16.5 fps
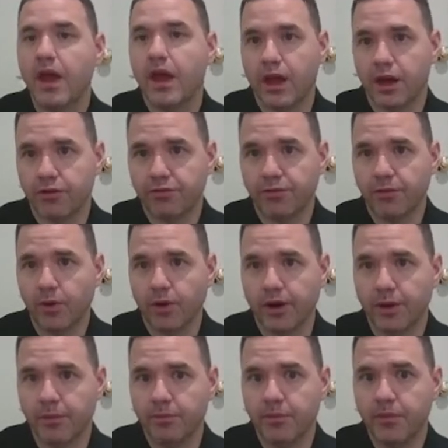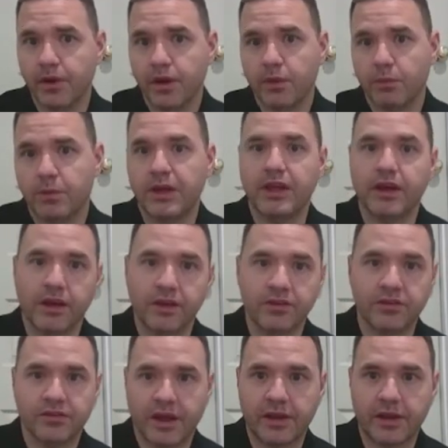In a forum,
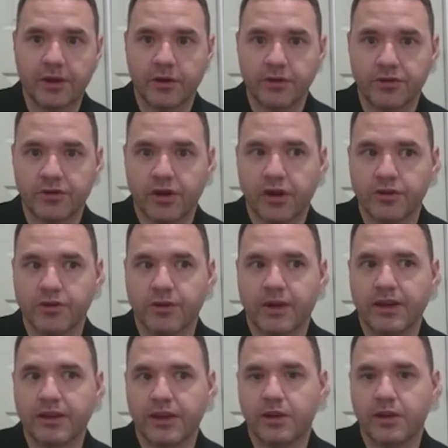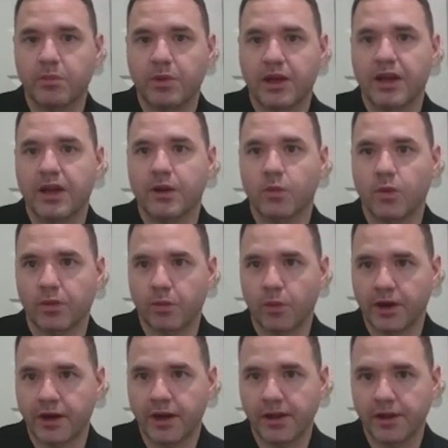because sellers are directly competing with
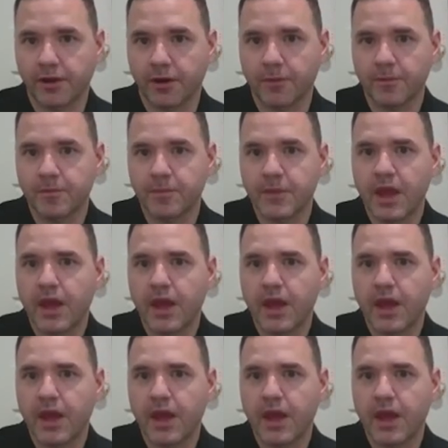one another,